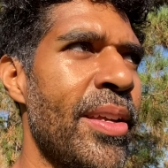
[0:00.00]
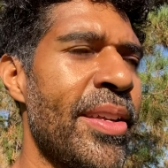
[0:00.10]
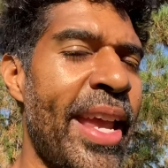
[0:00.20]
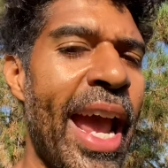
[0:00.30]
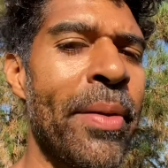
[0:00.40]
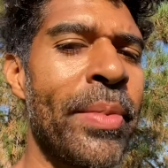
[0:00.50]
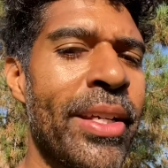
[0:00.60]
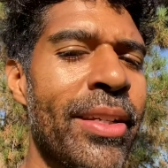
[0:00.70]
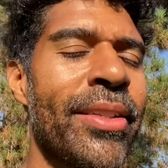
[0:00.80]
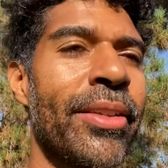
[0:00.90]
can't be
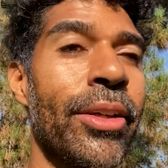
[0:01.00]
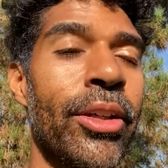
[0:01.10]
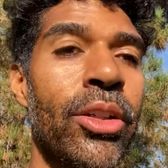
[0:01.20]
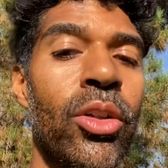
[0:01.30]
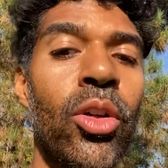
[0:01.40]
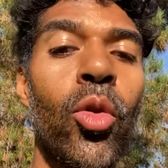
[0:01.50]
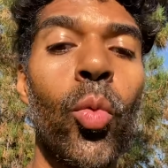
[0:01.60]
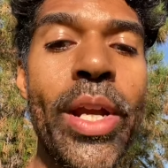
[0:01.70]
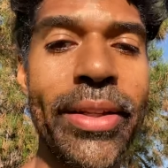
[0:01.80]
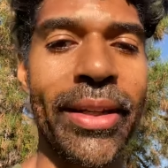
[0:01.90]
considered
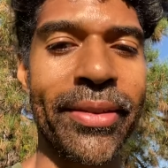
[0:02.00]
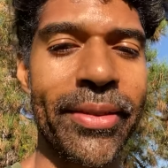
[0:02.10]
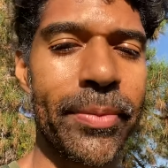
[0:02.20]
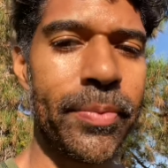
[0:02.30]
weakness.